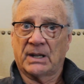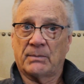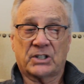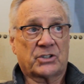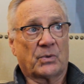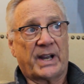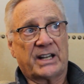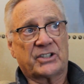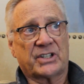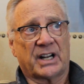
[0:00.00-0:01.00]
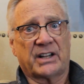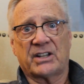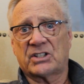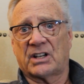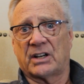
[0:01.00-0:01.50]
Much the way it's done in
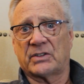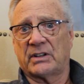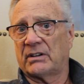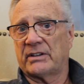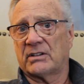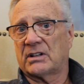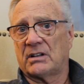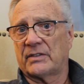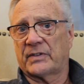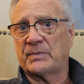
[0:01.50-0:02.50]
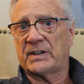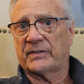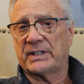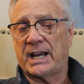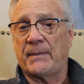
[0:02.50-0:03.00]
this country, only they're called from
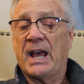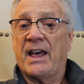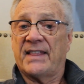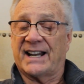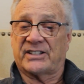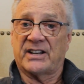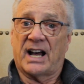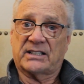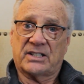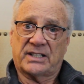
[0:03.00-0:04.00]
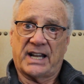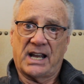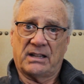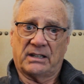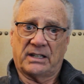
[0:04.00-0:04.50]
different names. That's not to
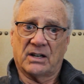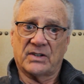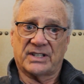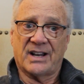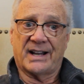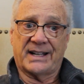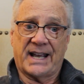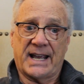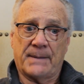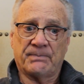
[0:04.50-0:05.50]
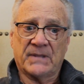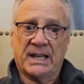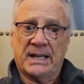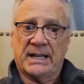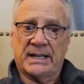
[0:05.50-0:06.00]
say that there is not a
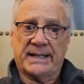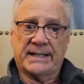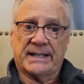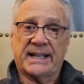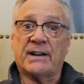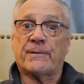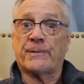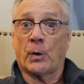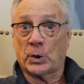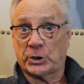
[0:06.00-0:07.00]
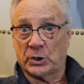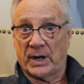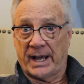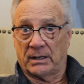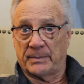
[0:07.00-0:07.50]

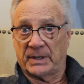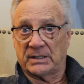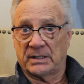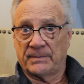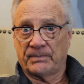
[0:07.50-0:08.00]
enforcer element